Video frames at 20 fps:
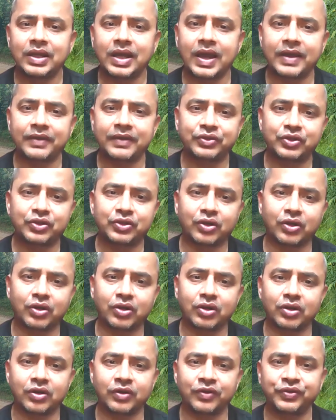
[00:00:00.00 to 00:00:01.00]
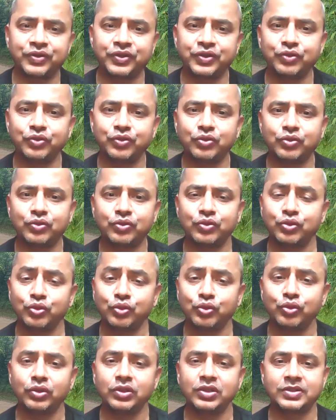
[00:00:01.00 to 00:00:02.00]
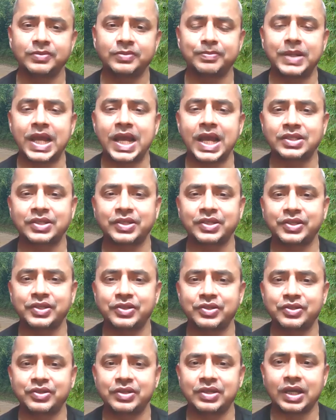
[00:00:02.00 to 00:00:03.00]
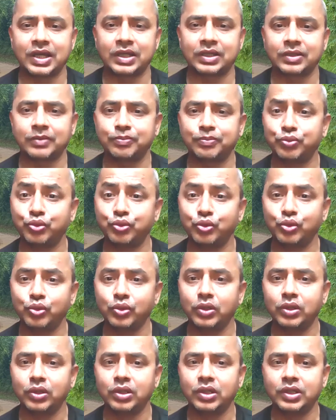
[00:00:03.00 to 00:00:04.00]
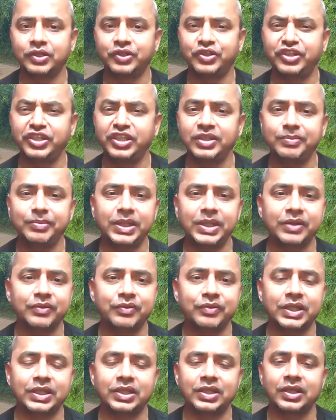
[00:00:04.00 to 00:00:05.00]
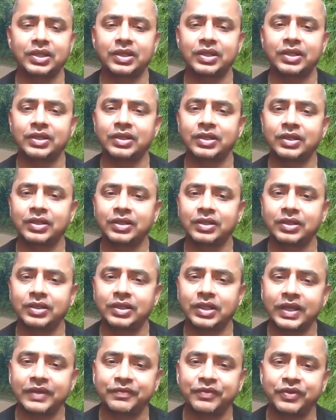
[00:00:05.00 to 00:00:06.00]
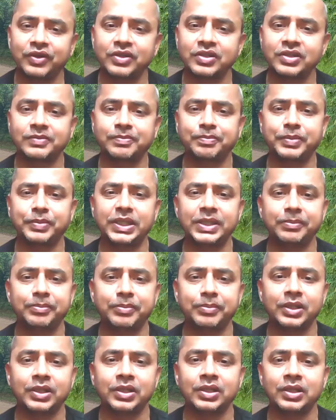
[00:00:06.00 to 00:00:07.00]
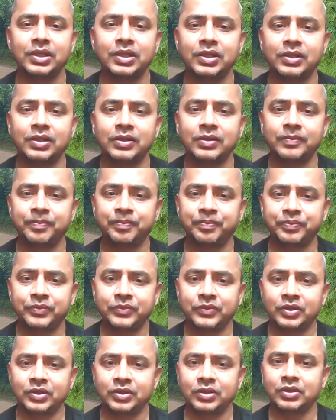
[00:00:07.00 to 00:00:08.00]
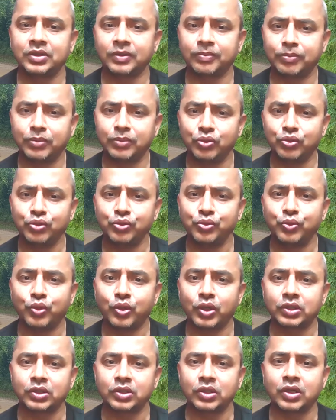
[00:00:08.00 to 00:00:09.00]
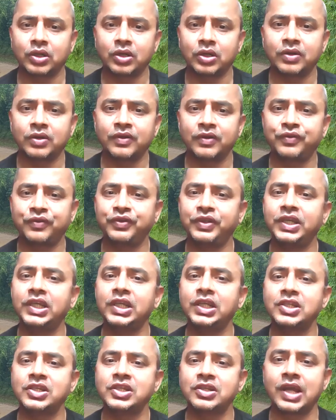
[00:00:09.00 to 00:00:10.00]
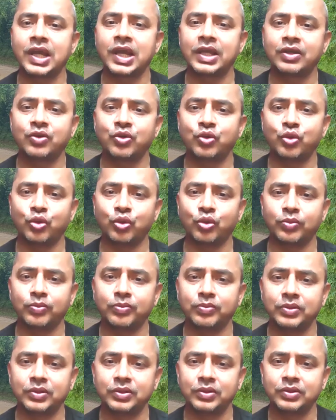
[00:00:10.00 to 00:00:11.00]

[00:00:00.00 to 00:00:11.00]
After a few cool splashes at a pool teeming with diverse people, the blue water feels like home.